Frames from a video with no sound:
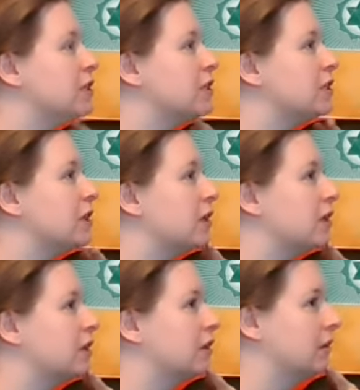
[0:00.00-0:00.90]
chin tuck,
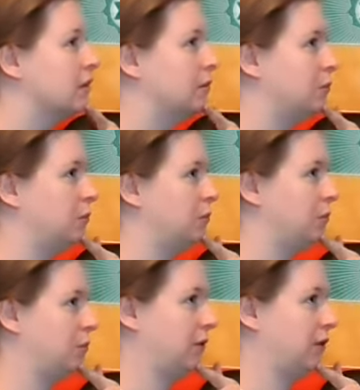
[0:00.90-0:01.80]

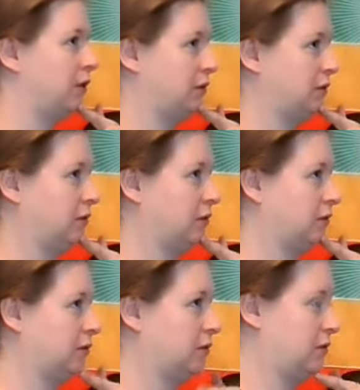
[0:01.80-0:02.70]
1,
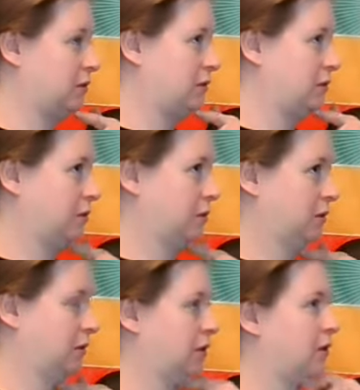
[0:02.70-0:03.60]
2,
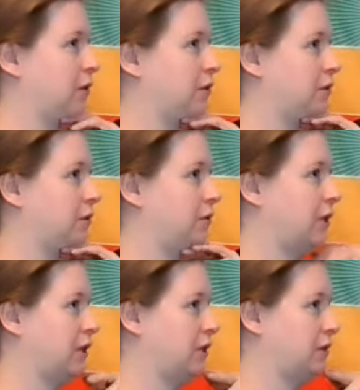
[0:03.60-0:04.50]

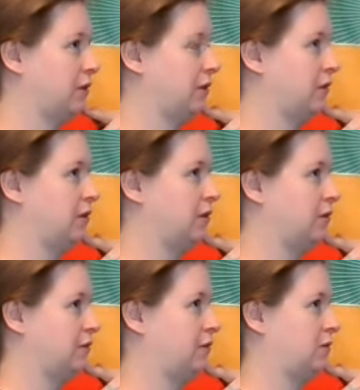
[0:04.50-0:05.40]
3,
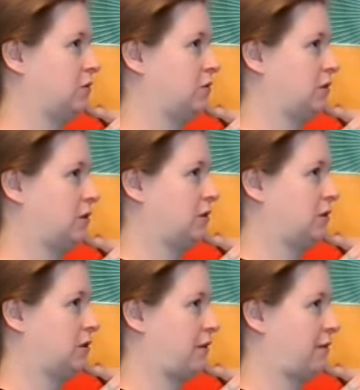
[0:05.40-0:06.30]
4,
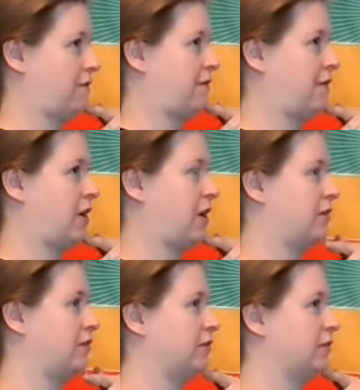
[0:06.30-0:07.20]

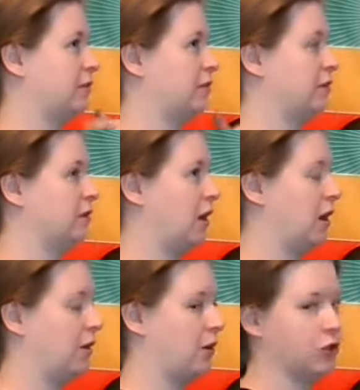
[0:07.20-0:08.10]
5.
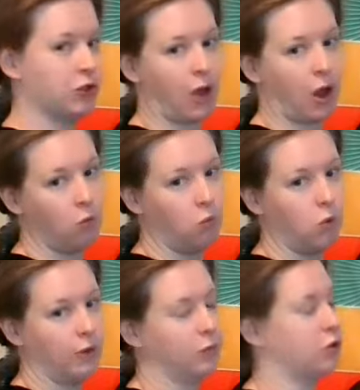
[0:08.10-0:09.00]
I'll do that
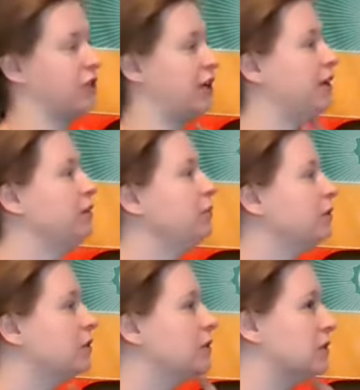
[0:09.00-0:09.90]
one more time.
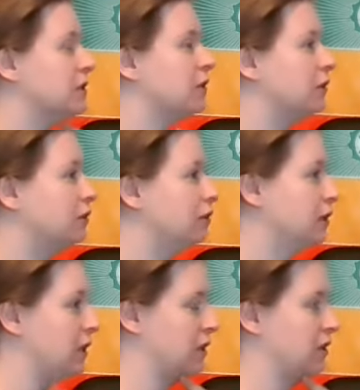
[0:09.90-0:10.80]
So
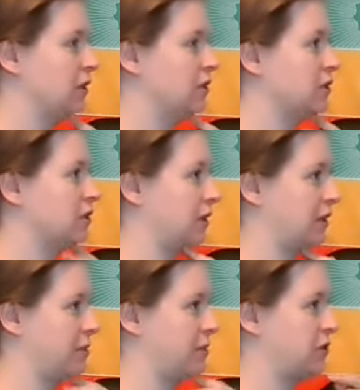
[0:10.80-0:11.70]

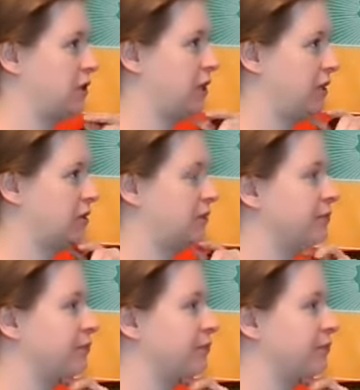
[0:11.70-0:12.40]
sitting up straight,